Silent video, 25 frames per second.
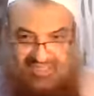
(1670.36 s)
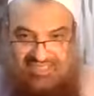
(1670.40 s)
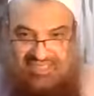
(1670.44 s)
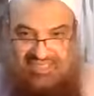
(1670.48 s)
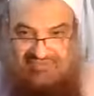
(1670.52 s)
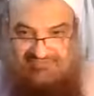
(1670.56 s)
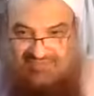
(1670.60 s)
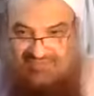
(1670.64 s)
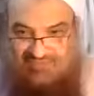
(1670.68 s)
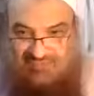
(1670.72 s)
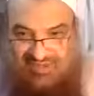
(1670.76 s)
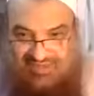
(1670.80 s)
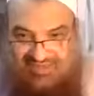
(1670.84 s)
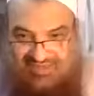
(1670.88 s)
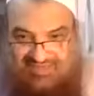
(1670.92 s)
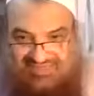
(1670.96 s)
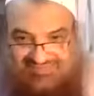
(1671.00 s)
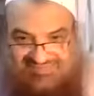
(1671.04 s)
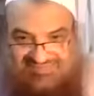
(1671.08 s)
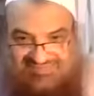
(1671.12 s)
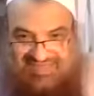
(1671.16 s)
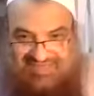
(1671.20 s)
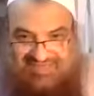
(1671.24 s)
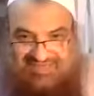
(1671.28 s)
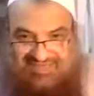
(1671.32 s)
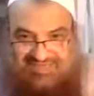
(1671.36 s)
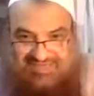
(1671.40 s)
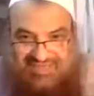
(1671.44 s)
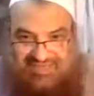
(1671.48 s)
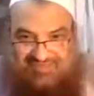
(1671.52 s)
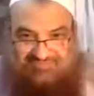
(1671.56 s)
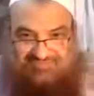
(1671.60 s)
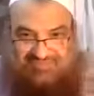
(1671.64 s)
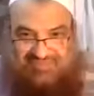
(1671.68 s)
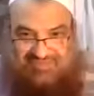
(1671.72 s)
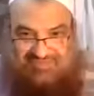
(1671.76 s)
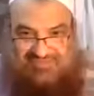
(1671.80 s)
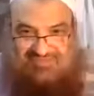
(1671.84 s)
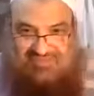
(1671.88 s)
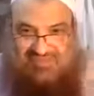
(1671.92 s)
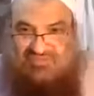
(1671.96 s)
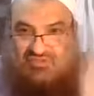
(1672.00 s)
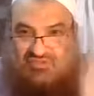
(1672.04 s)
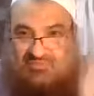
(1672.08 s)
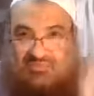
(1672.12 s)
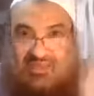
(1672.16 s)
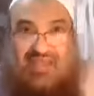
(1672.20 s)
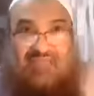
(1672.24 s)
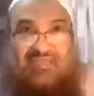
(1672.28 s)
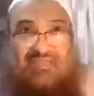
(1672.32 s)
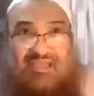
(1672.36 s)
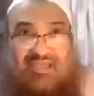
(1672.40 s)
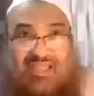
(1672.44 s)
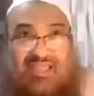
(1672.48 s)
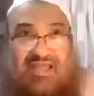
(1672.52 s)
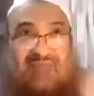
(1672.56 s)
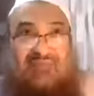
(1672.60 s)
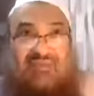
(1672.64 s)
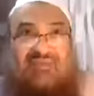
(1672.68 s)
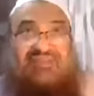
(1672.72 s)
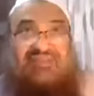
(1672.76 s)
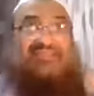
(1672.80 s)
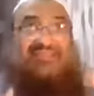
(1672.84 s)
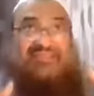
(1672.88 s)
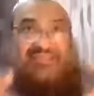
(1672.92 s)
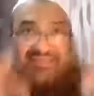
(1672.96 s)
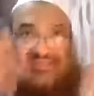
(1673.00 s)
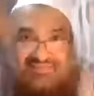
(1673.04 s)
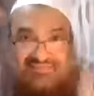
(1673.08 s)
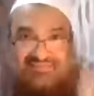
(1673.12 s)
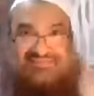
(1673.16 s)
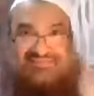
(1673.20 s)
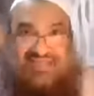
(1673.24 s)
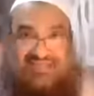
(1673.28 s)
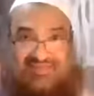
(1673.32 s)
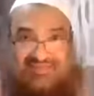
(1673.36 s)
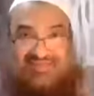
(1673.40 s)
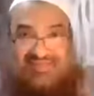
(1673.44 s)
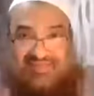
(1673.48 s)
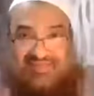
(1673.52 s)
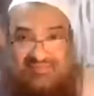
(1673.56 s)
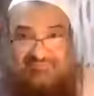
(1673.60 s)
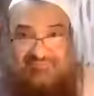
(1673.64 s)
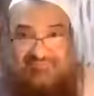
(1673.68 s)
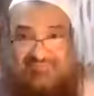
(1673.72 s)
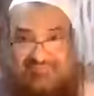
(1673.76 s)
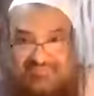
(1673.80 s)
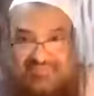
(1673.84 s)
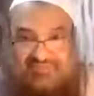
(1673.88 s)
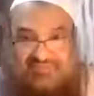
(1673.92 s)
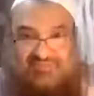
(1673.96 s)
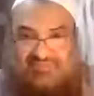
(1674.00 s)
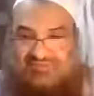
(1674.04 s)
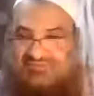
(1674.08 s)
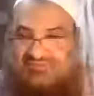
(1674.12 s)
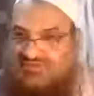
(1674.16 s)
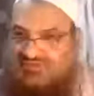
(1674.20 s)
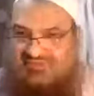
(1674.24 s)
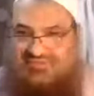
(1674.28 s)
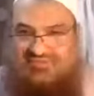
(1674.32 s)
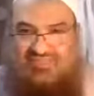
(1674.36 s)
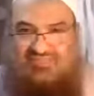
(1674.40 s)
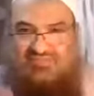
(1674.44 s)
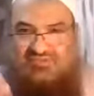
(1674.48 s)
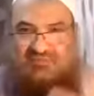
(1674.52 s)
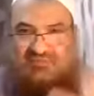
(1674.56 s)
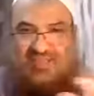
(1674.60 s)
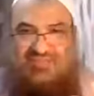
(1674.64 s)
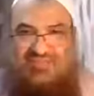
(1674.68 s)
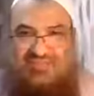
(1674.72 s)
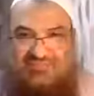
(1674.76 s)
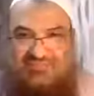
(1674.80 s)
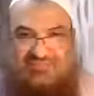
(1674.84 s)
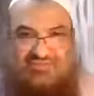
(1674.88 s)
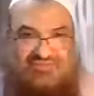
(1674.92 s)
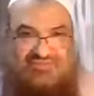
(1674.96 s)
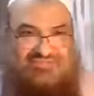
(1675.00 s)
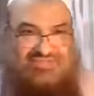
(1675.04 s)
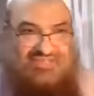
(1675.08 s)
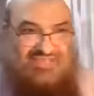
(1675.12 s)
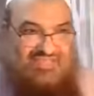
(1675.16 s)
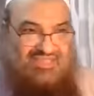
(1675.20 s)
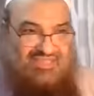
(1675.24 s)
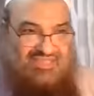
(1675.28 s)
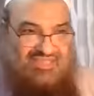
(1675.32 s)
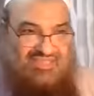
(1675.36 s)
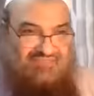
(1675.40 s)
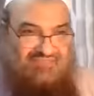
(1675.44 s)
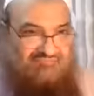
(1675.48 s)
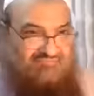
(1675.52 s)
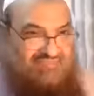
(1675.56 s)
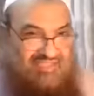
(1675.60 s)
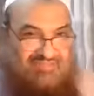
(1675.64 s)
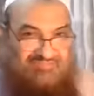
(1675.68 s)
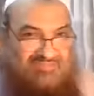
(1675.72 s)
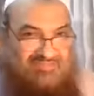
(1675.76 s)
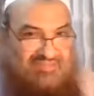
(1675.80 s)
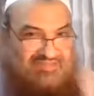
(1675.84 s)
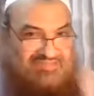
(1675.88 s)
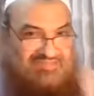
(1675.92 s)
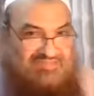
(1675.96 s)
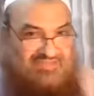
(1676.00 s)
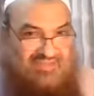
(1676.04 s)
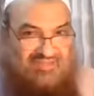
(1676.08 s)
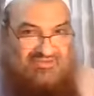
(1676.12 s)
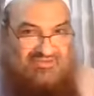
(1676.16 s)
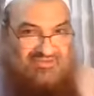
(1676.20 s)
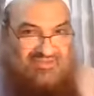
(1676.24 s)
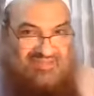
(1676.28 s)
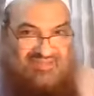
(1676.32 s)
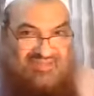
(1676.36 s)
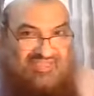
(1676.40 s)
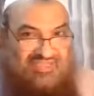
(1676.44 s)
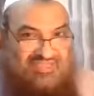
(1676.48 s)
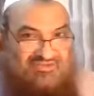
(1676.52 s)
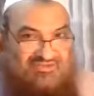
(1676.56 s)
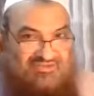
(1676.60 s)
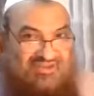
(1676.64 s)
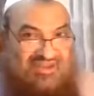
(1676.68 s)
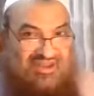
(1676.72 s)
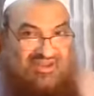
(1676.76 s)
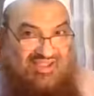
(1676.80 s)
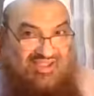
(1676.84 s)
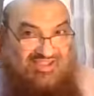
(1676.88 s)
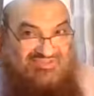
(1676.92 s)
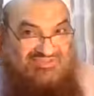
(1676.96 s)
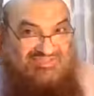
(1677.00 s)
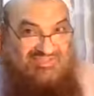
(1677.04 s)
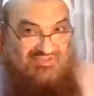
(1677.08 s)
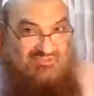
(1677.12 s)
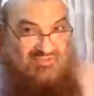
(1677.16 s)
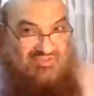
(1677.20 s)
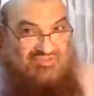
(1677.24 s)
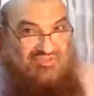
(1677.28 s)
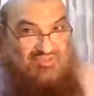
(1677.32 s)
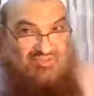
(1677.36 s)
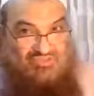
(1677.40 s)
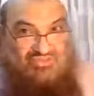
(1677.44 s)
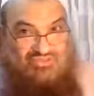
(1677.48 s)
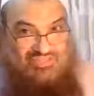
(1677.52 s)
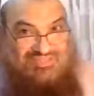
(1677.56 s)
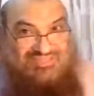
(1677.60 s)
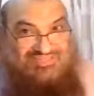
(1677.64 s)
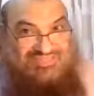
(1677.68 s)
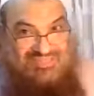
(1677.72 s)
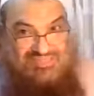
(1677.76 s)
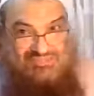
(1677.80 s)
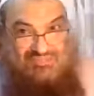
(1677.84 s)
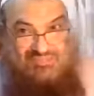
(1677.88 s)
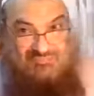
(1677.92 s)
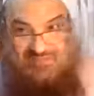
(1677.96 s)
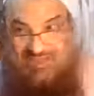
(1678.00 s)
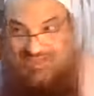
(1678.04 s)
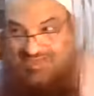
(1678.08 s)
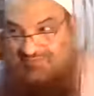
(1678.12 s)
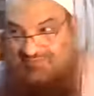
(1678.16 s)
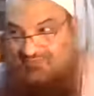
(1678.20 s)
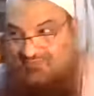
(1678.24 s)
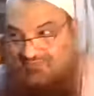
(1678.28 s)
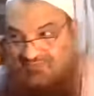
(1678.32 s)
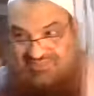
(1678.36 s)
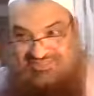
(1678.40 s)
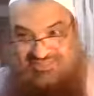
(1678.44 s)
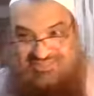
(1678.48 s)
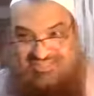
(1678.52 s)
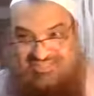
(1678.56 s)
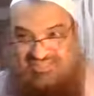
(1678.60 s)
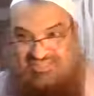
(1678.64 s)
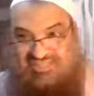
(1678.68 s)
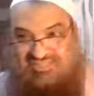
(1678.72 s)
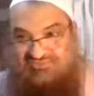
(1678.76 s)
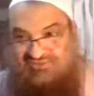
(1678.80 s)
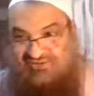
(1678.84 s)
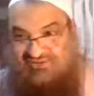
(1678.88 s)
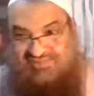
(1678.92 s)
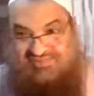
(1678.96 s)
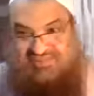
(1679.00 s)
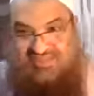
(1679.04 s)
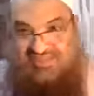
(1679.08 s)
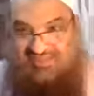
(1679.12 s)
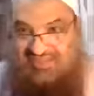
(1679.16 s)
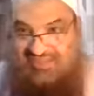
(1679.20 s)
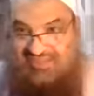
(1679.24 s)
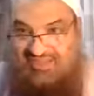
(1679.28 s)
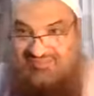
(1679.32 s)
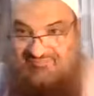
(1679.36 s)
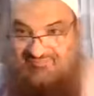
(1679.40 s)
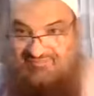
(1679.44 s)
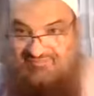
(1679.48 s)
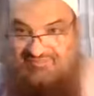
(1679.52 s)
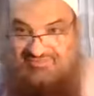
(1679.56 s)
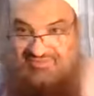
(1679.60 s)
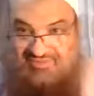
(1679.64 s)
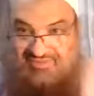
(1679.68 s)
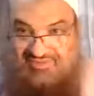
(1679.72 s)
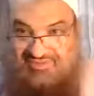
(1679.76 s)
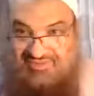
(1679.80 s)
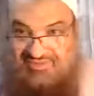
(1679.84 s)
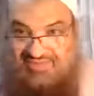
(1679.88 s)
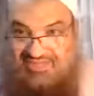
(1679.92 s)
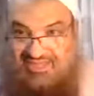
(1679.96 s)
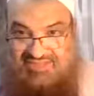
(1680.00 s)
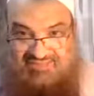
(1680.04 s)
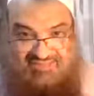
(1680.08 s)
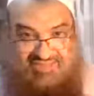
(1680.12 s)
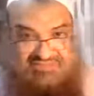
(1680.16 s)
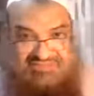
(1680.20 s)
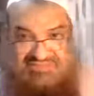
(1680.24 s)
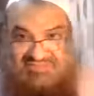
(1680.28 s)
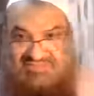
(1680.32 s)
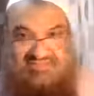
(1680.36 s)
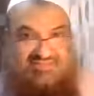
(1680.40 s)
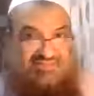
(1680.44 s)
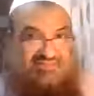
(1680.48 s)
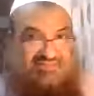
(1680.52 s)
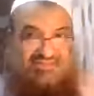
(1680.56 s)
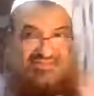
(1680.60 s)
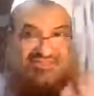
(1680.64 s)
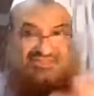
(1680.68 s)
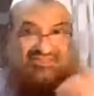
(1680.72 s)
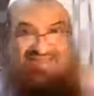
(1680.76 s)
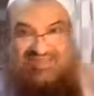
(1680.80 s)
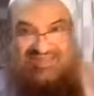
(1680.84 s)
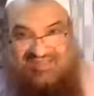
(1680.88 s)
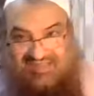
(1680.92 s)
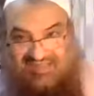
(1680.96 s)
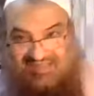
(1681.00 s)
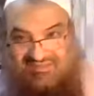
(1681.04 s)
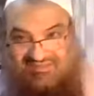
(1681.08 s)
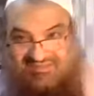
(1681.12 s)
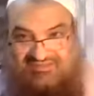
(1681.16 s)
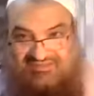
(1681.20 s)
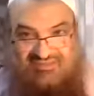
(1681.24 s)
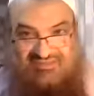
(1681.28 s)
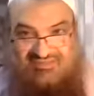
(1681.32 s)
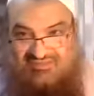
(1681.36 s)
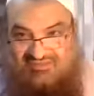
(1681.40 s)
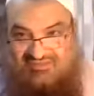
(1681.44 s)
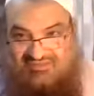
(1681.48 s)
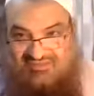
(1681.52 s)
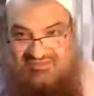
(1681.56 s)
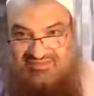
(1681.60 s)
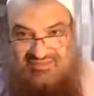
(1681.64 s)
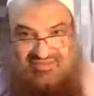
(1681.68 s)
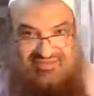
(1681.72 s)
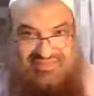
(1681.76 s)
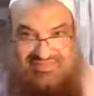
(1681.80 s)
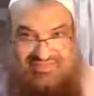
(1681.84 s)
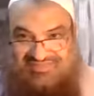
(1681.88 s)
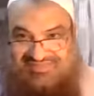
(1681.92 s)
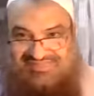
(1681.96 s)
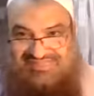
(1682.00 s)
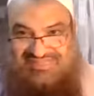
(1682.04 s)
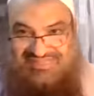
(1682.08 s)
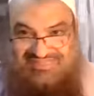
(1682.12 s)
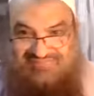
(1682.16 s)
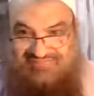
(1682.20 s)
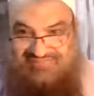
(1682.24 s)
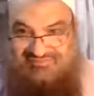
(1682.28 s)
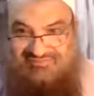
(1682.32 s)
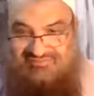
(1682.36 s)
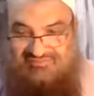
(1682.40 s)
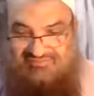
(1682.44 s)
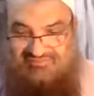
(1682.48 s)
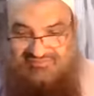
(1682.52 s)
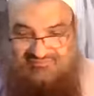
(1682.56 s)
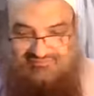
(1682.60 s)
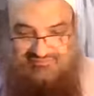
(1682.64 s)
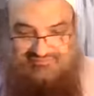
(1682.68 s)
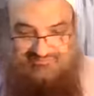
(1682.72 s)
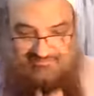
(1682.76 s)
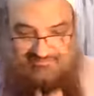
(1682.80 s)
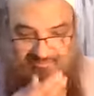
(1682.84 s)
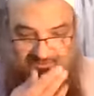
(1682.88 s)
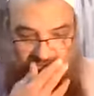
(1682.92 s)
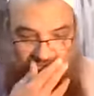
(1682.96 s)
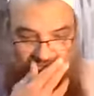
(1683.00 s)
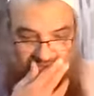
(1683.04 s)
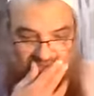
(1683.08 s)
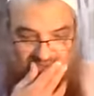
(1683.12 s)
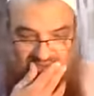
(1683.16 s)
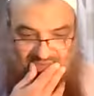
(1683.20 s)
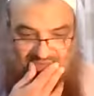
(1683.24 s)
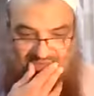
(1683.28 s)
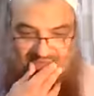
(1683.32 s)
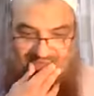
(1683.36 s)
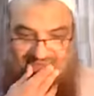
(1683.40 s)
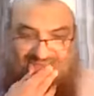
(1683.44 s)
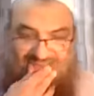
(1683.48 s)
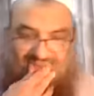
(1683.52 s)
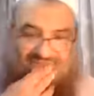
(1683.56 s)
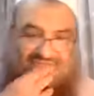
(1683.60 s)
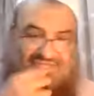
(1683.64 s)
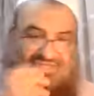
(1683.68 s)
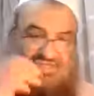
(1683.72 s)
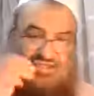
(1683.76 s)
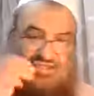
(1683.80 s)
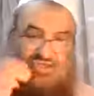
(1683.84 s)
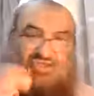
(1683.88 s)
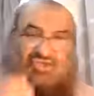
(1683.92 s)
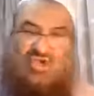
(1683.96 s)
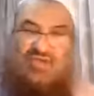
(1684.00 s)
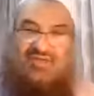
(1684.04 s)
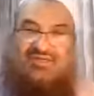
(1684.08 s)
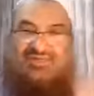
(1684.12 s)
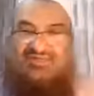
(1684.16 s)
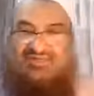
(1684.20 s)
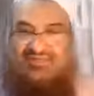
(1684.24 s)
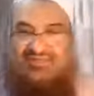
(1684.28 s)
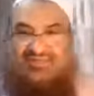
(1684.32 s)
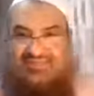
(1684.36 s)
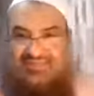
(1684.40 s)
Even while he's standing up, he said SubhanAllah, but still standing up, still don't say SubhanAllah, because maybe he's not really realizing what you're saying SubhanAllah, because he thinks it's in the first rak'ah. He thinks it's in the third rak'ah, not the second. Okay? So don't,